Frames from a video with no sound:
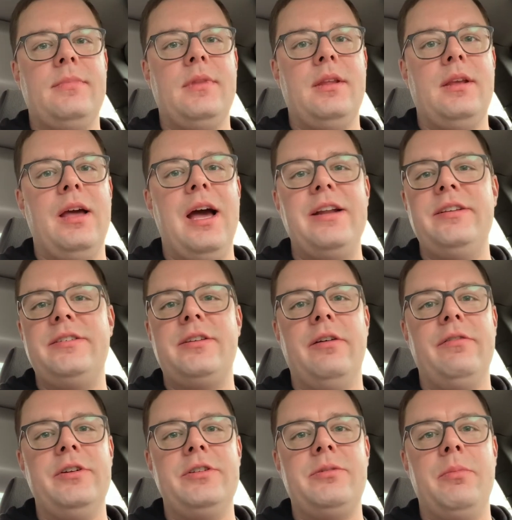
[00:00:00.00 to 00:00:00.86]
I
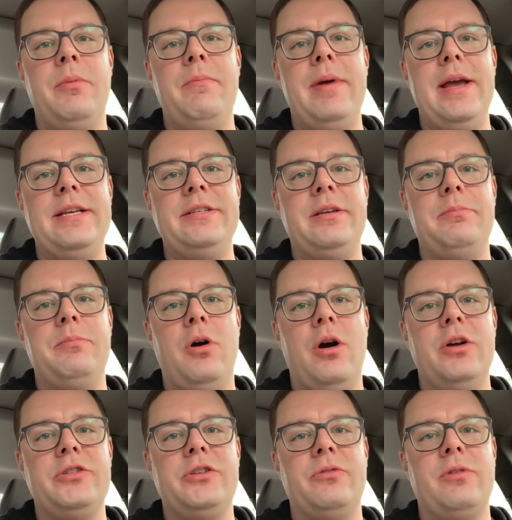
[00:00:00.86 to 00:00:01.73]
discovered some amazing
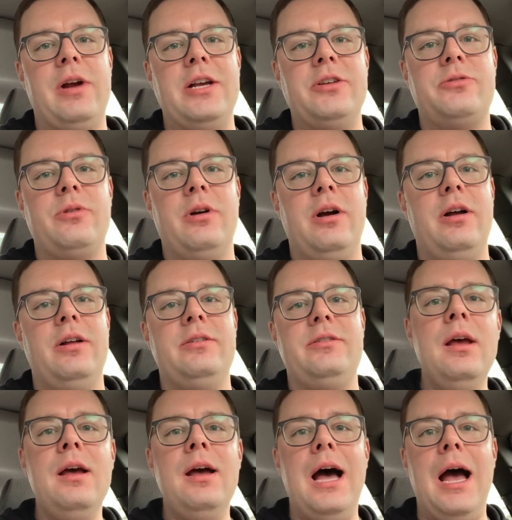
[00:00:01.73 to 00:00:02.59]
bars and
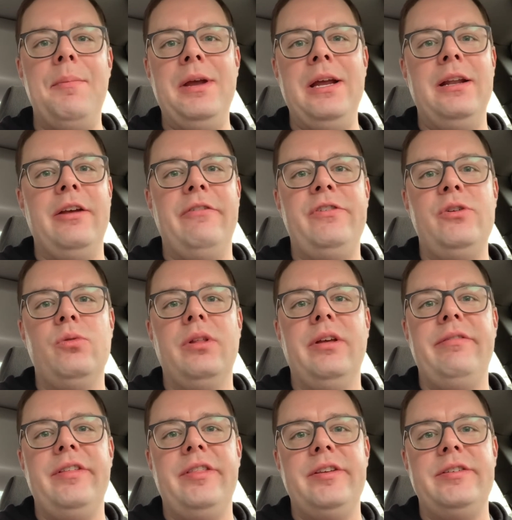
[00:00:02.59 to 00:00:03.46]
restaurants. I mean, if you
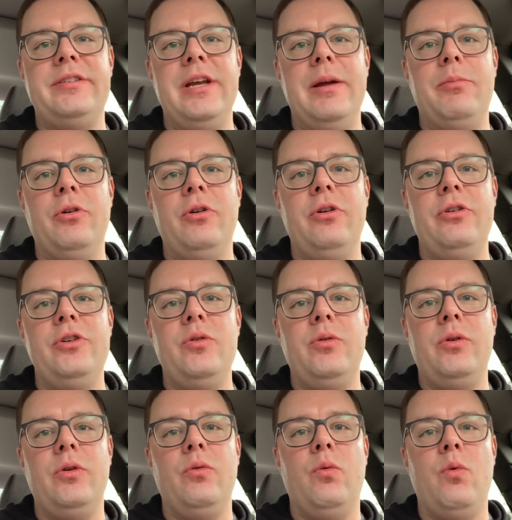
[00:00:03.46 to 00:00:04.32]
live in this neighborhood, you
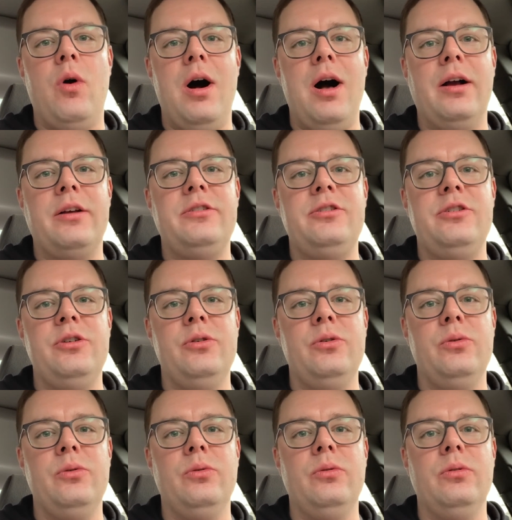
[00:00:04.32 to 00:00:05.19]
can walk
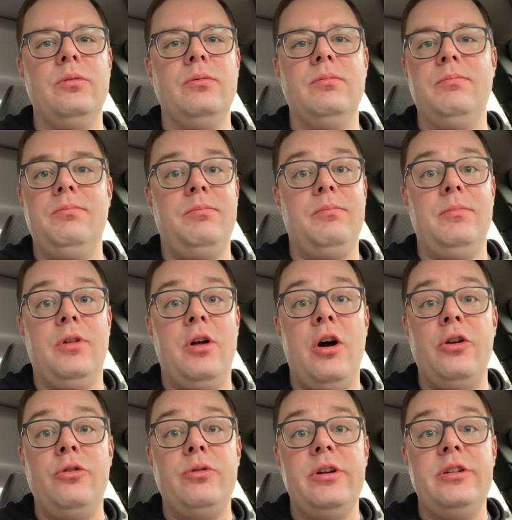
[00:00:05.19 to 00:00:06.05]
to
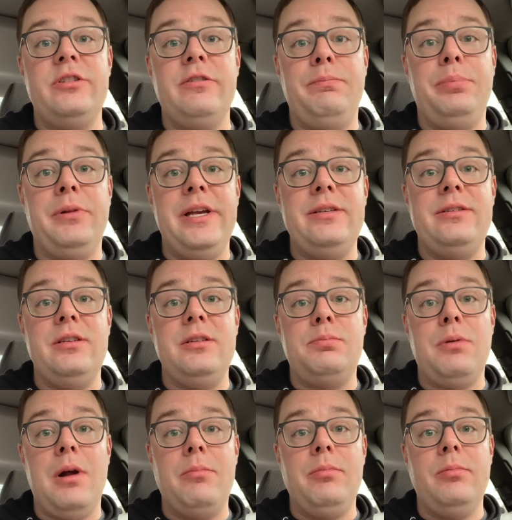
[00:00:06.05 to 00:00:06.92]
hundreds of places
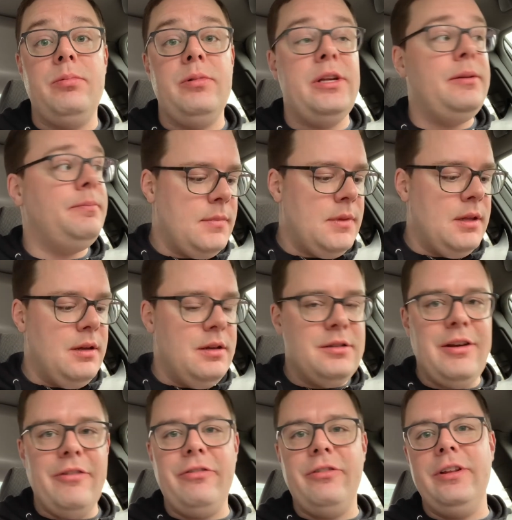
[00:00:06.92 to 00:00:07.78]
probably.
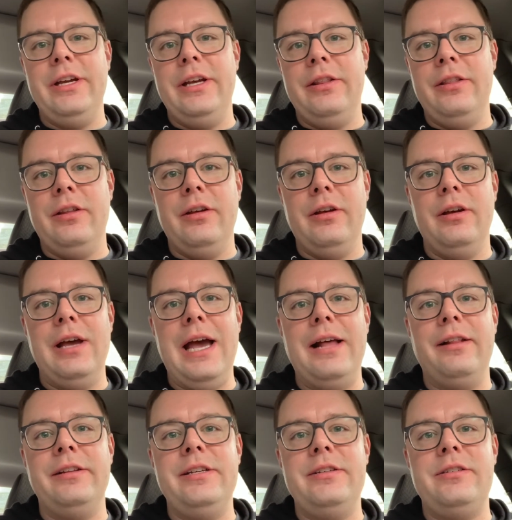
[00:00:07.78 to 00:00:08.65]
Definitely
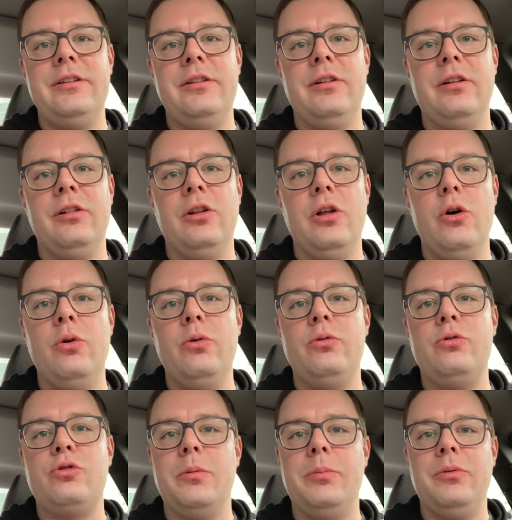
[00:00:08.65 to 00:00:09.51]
at least in the low
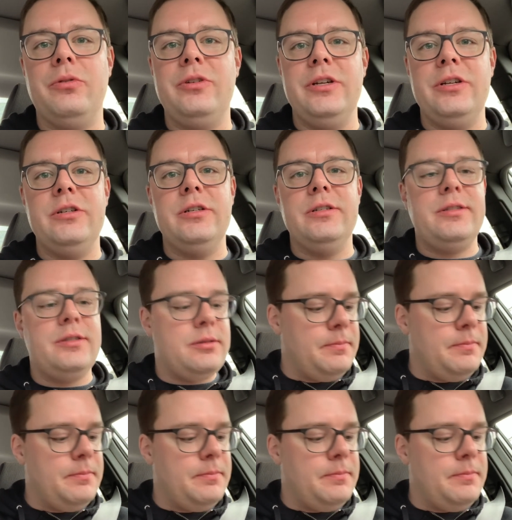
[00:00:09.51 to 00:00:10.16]
triple digits.